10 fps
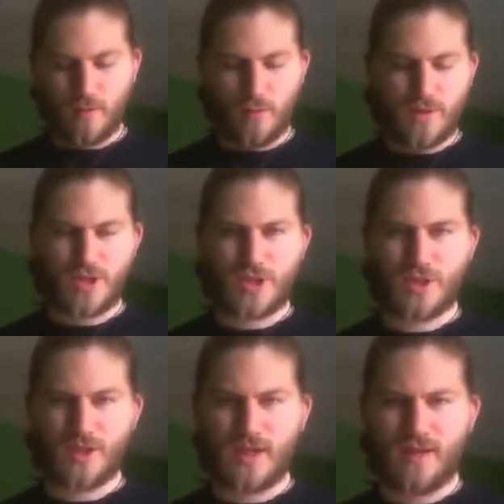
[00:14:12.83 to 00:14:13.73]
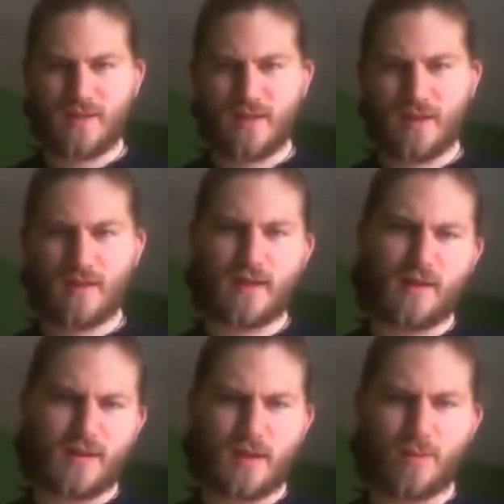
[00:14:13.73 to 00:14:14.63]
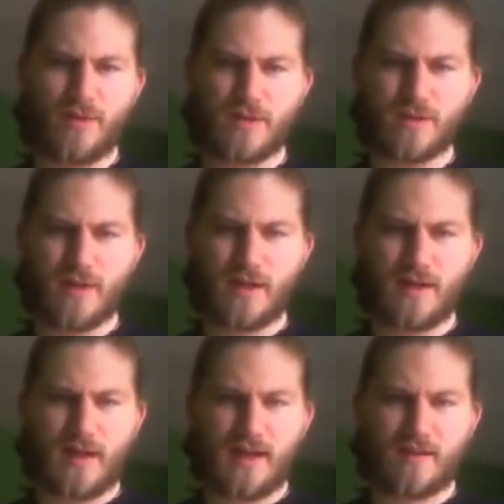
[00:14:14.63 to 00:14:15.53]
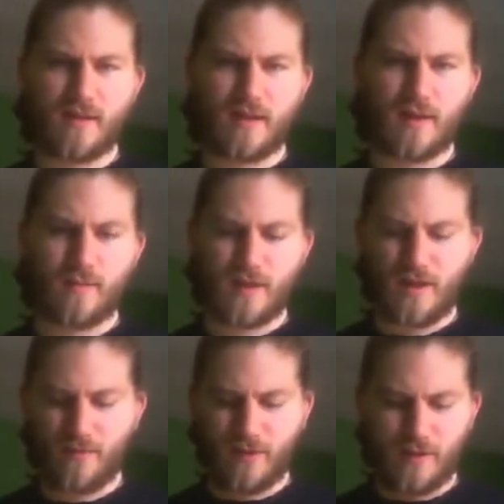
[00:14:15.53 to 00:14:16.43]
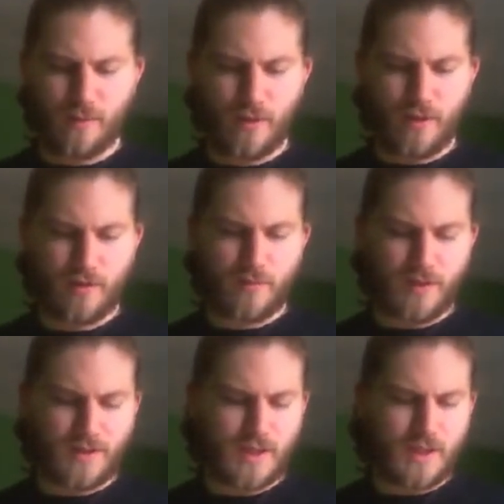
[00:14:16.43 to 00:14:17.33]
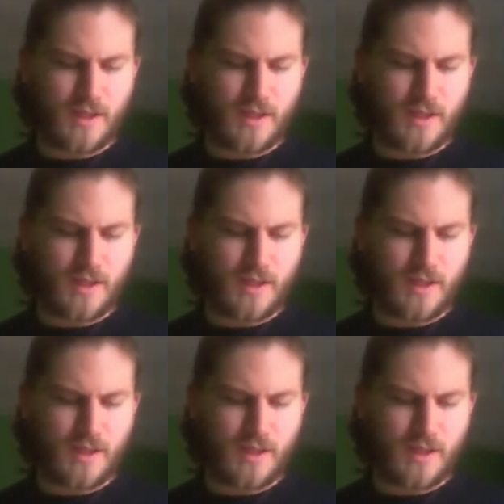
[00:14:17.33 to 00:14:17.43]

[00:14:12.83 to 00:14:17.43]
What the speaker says: which I think, okay, with the two-handed axe it can definitely work, but